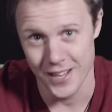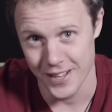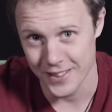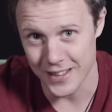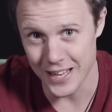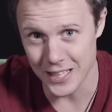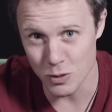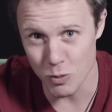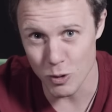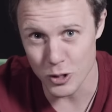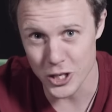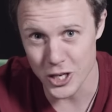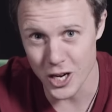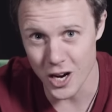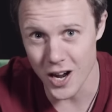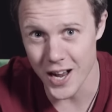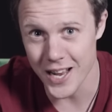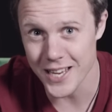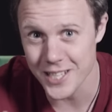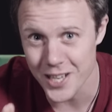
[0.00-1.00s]
Thanks for watching,
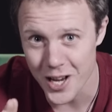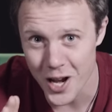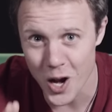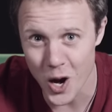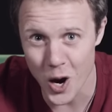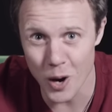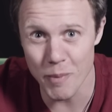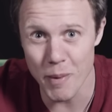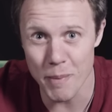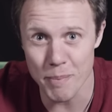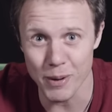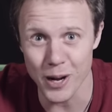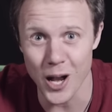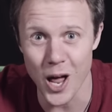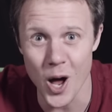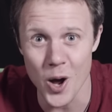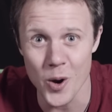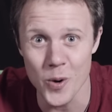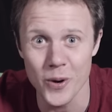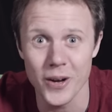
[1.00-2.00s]
guys. Comment
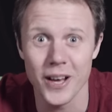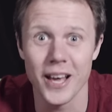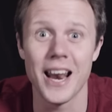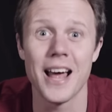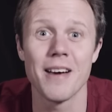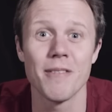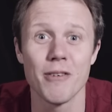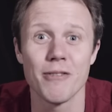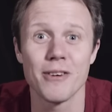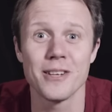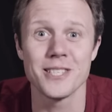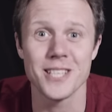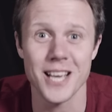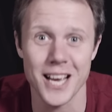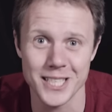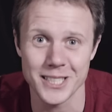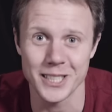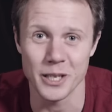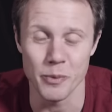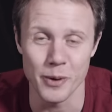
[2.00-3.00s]
below and have a
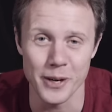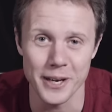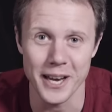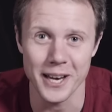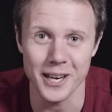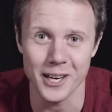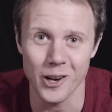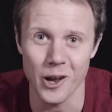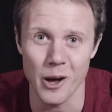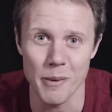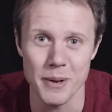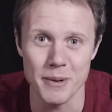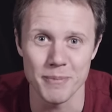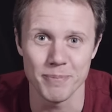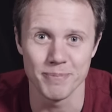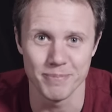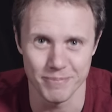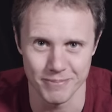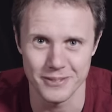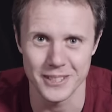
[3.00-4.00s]
fantastic weekend climbing.
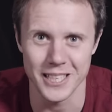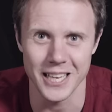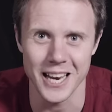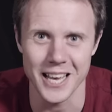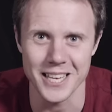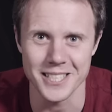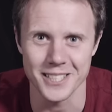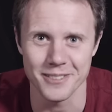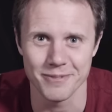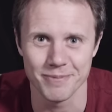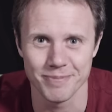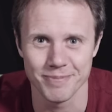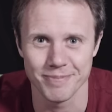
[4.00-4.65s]
See you later.